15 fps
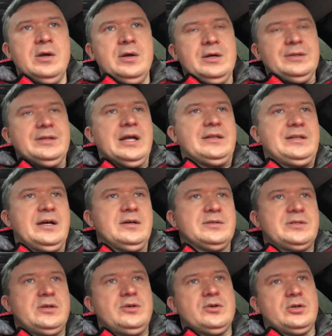that
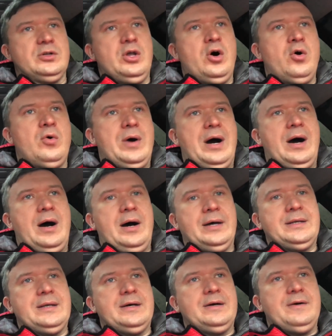tells you you're low
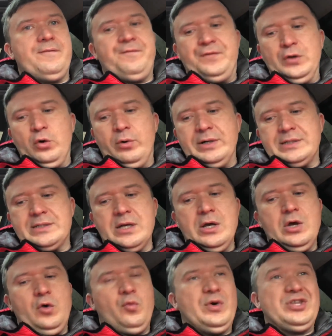on fluids
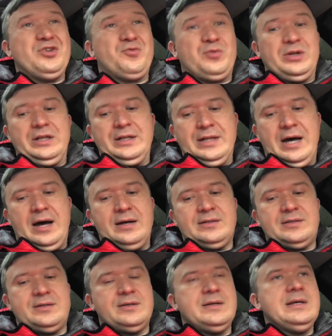when you're really not,
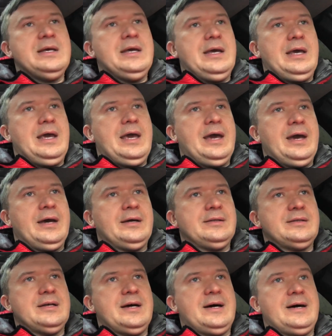
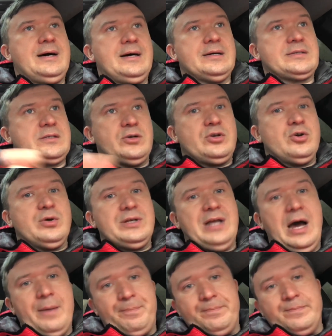and so you end
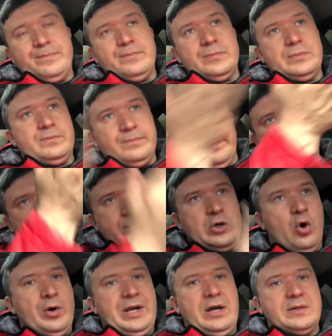up
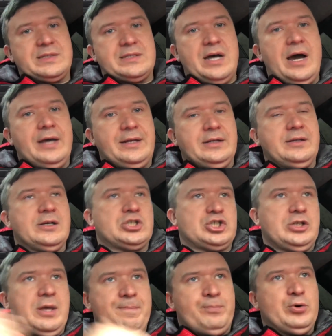going outside and
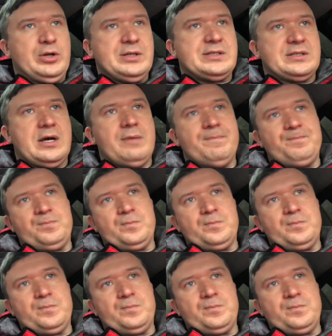actually putting some